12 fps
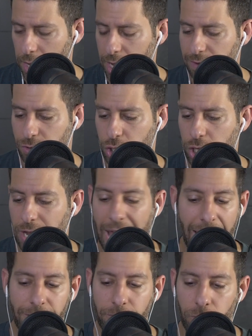if she
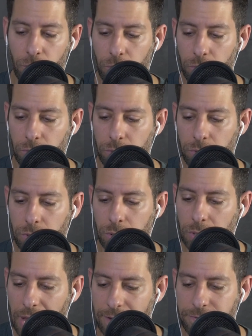ever
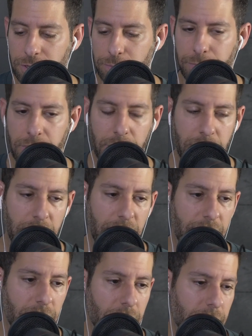left
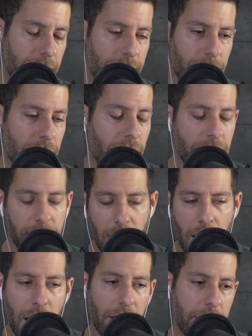me or for another
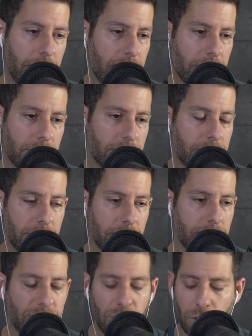guy or
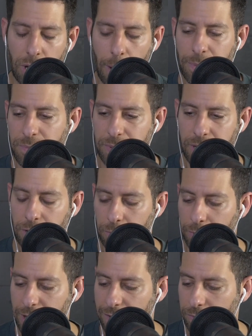broke up with me or
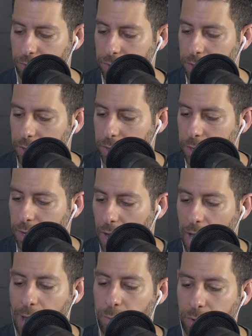whatever,
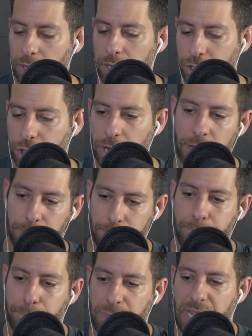I would legit
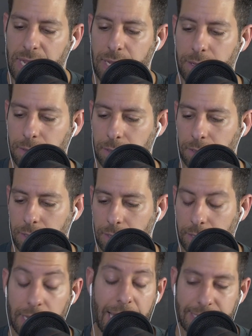be,
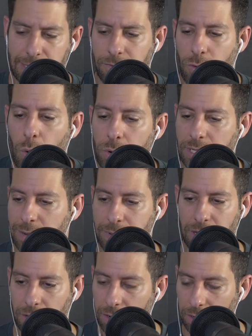yes, of course I'd
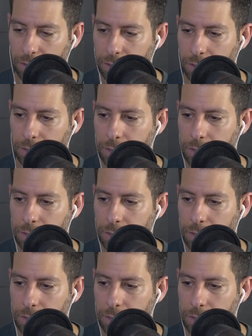be hurt.